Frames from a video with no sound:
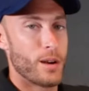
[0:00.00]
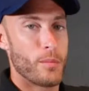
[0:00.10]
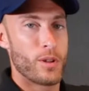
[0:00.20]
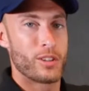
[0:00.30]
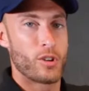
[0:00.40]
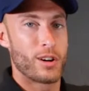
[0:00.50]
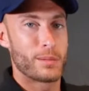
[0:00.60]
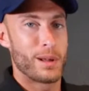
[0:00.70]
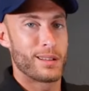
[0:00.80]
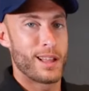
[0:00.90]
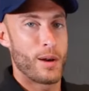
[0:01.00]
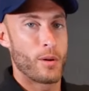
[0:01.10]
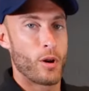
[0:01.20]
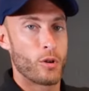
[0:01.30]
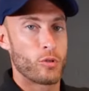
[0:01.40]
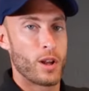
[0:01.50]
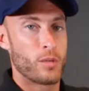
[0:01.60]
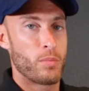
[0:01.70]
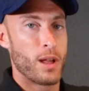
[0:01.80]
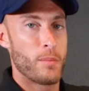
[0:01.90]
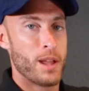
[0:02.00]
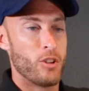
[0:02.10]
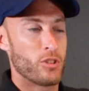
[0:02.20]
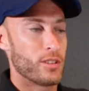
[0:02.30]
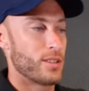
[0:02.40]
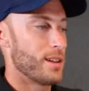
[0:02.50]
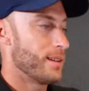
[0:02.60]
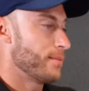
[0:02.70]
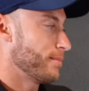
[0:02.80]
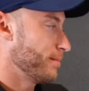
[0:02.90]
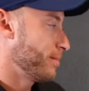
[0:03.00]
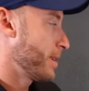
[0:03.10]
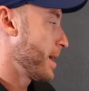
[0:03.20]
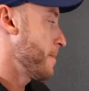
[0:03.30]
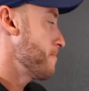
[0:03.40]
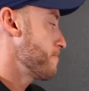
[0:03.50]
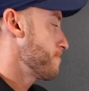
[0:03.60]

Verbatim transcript: 480 videos of content and now